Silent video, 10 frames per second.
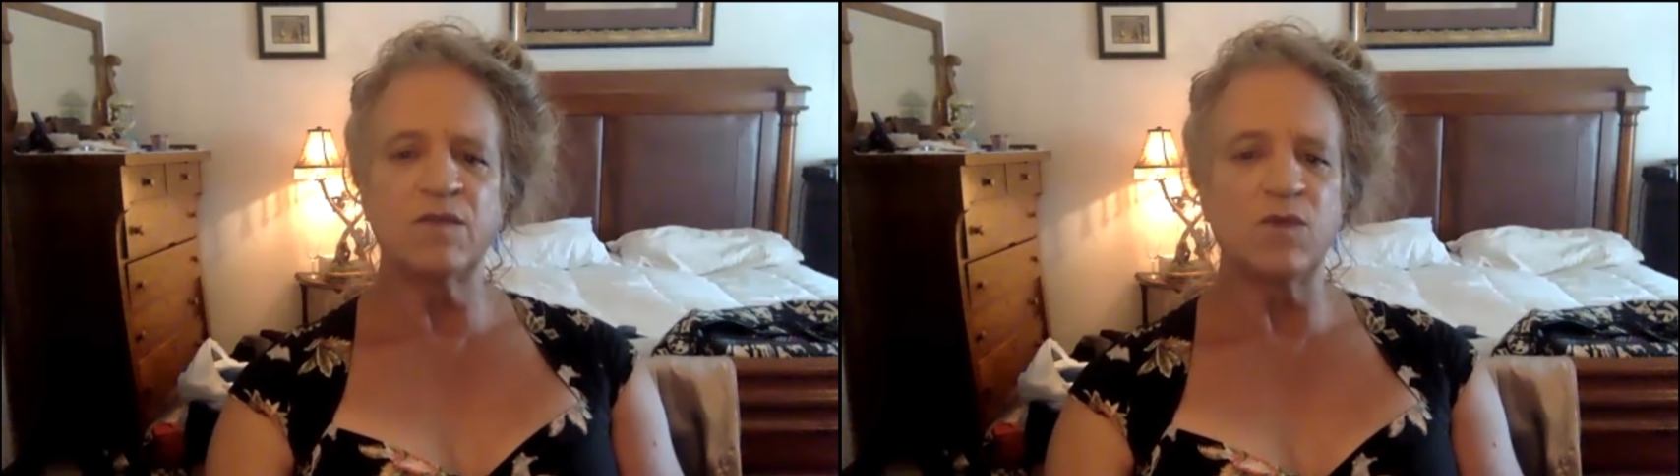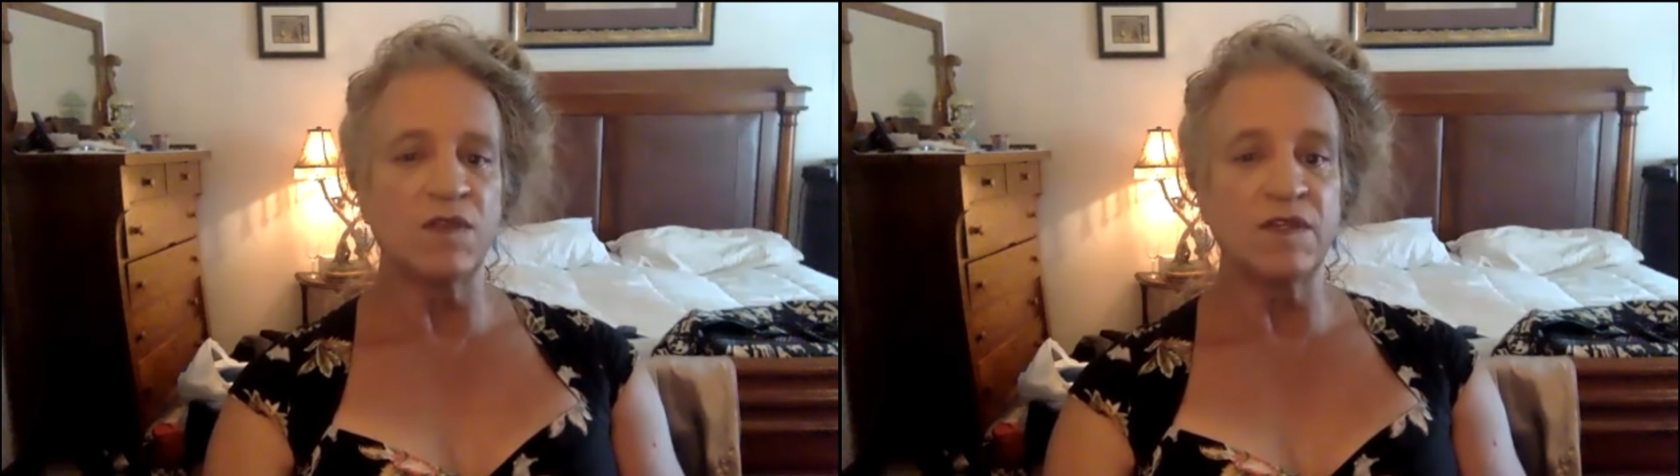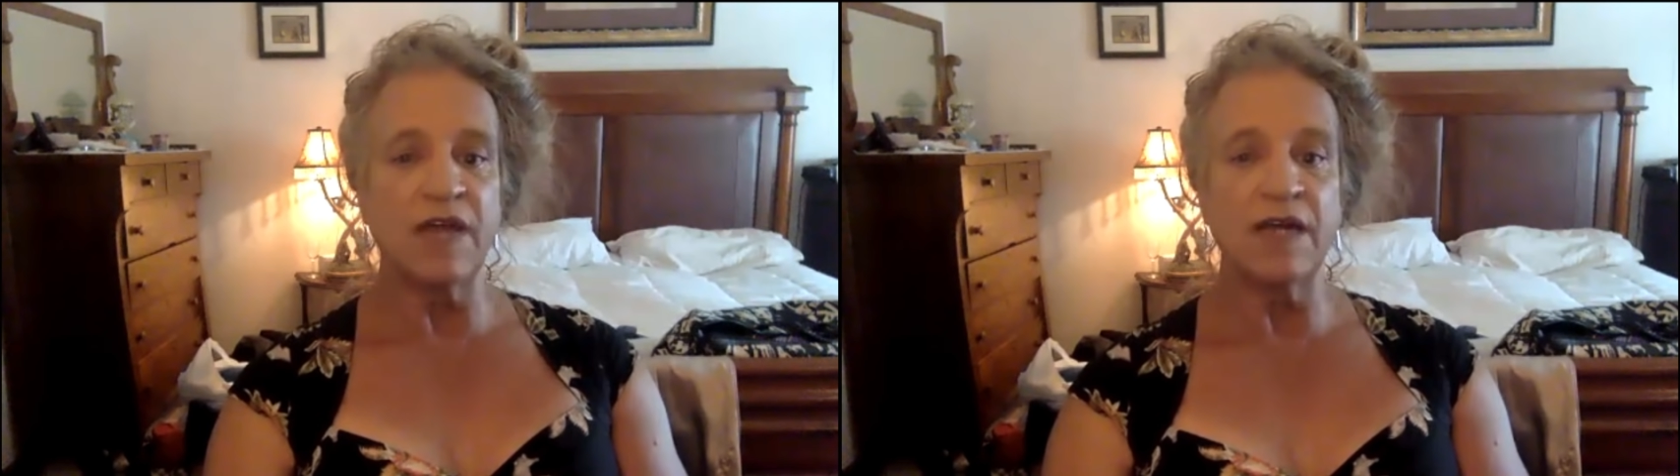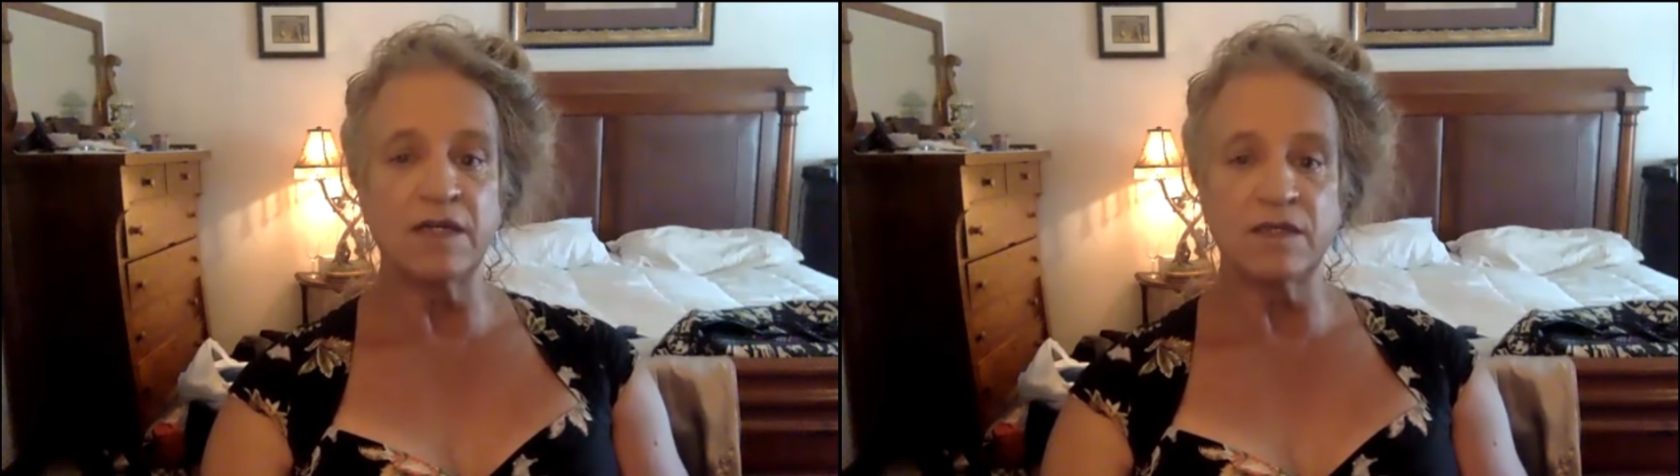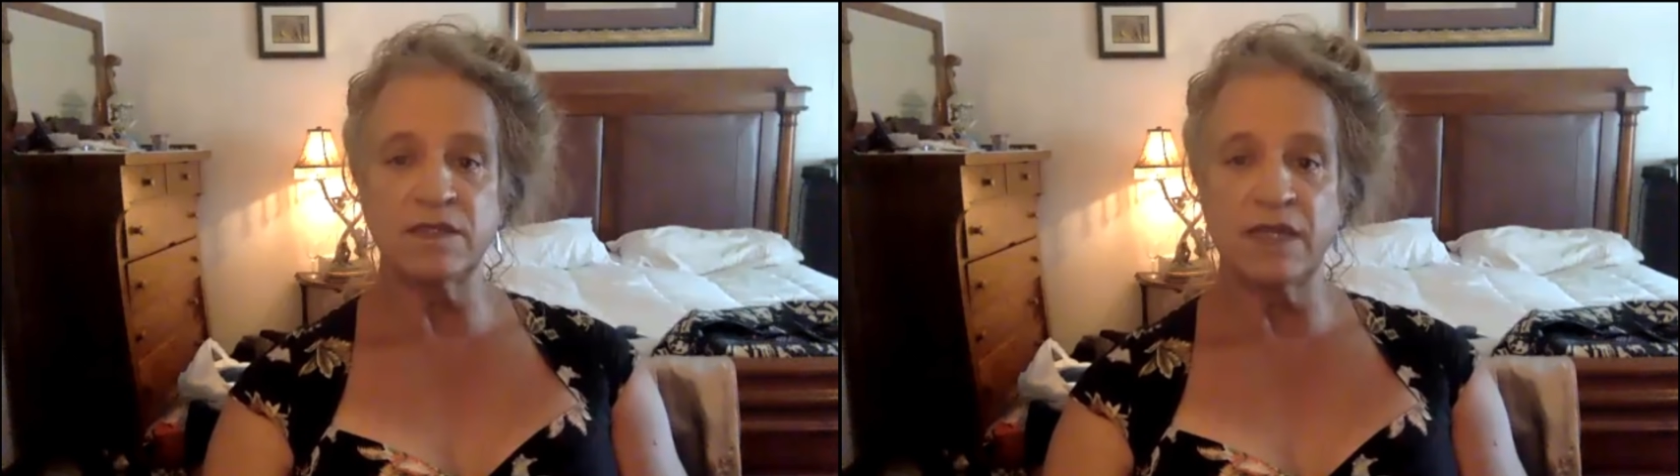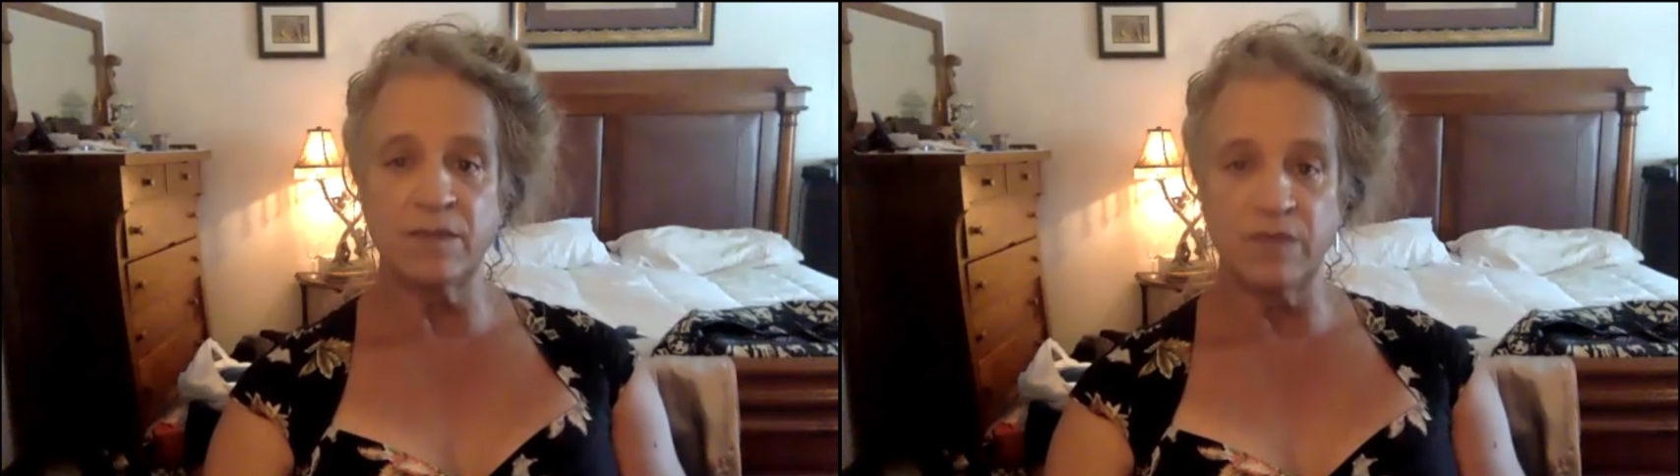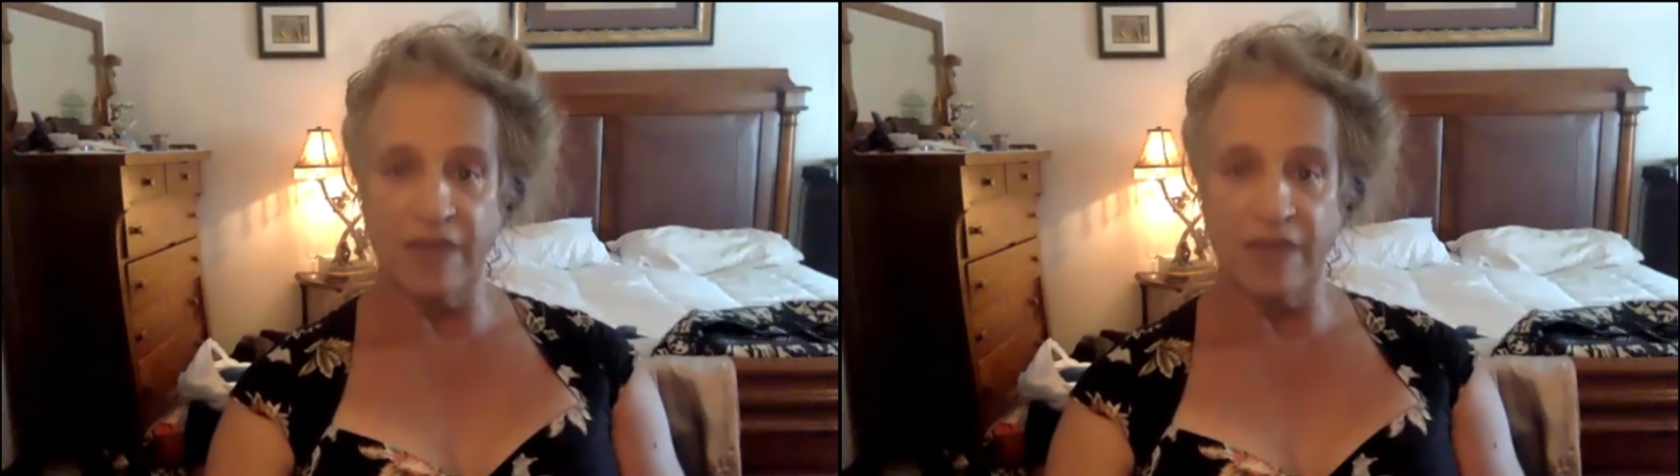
and brother died on the same